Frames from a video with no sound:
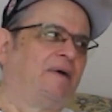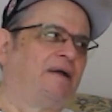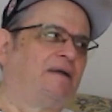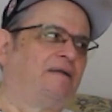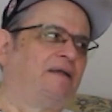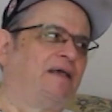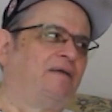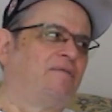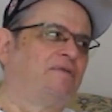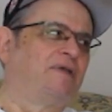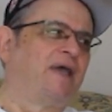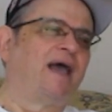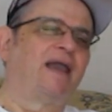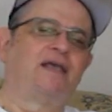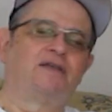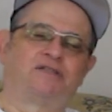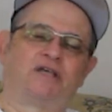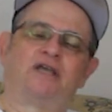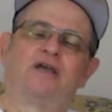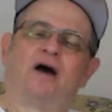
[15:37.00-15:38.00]
But
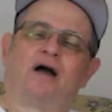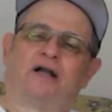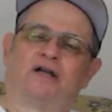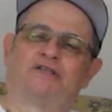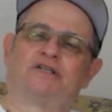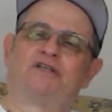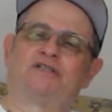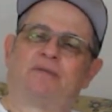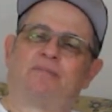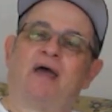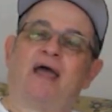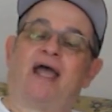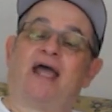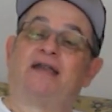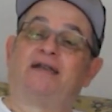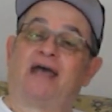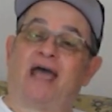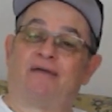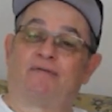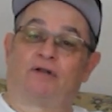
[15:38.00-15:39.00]
Danny's the youngest.
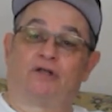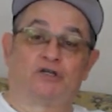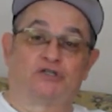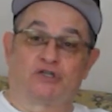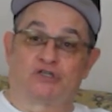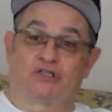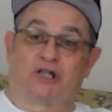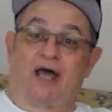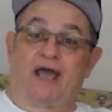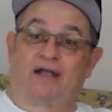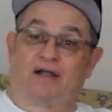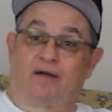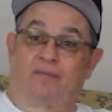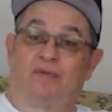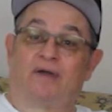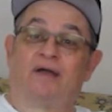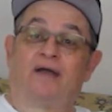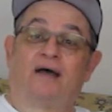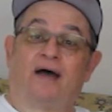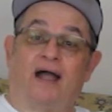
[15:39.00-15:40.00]
And David looks just like him.
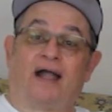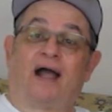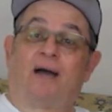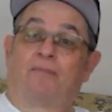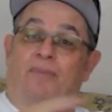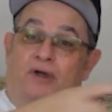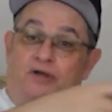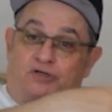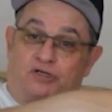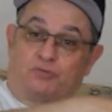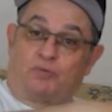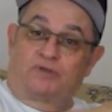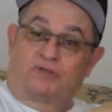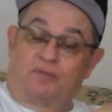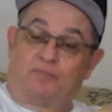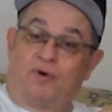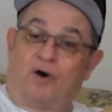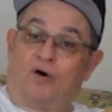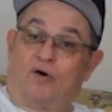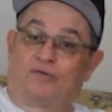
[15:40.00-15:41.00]
I got pictures with
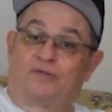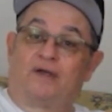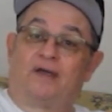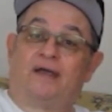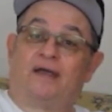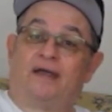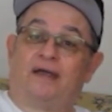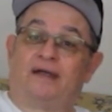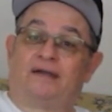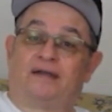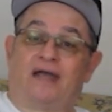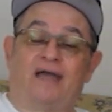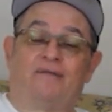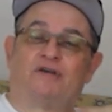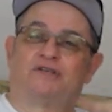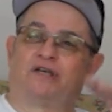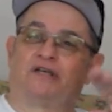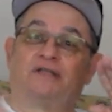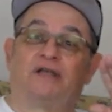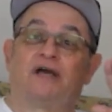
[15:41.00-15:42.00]
them both.
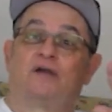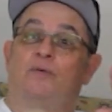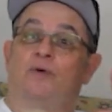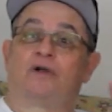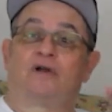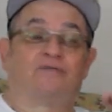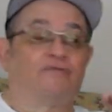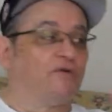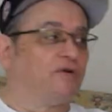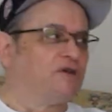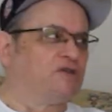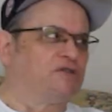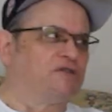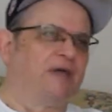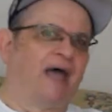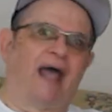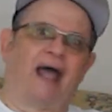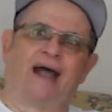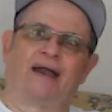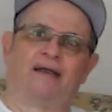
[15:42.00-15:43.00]
David's a dead ringer for his
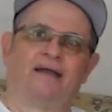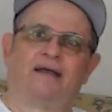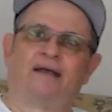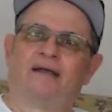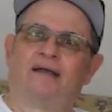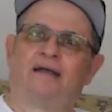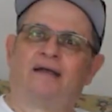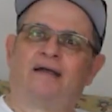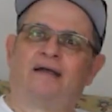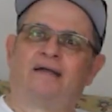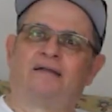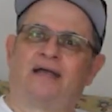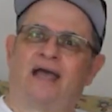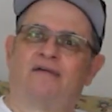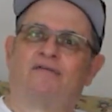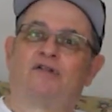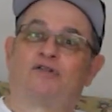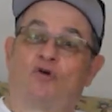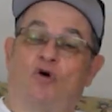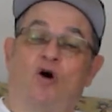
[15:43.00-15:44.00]
dad.
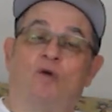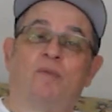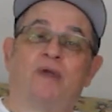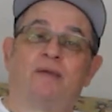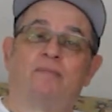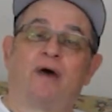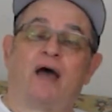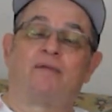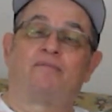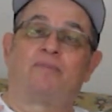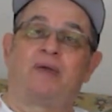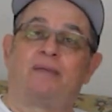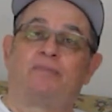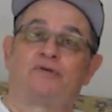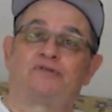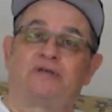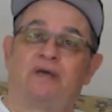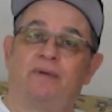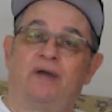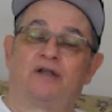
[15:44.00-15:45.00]
David told me, my
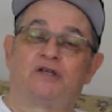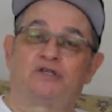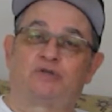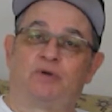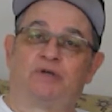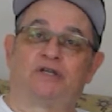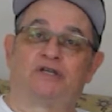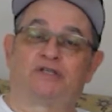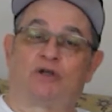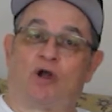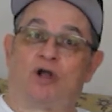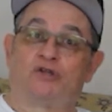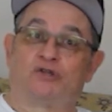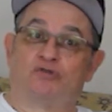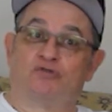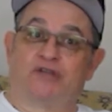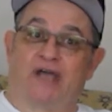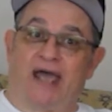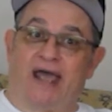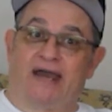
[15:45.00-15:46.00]
people see me on the street, they said, aren't
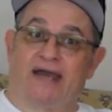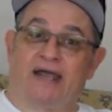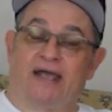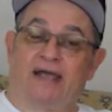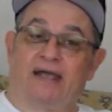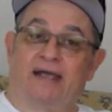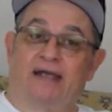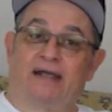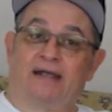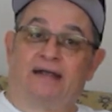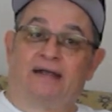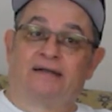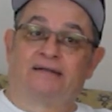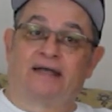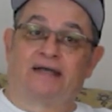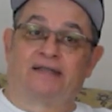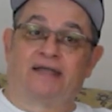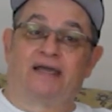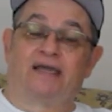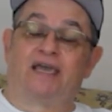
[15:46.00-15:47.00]
you dead?
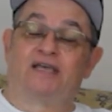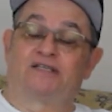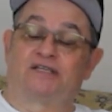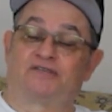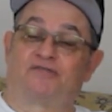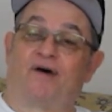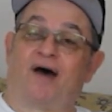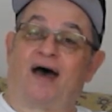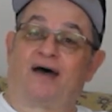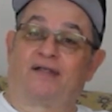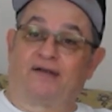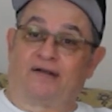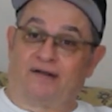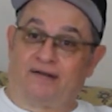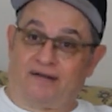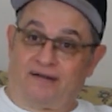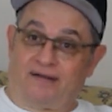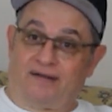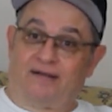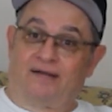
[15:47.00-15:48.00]
They think he's his father.
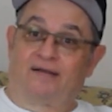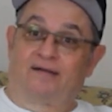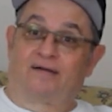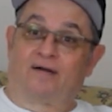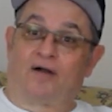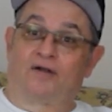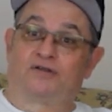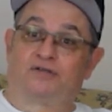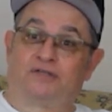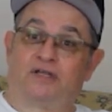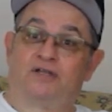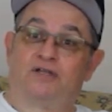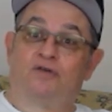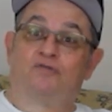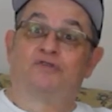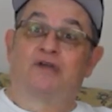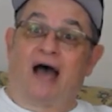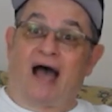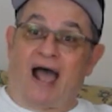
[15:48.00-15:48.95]
Didn't you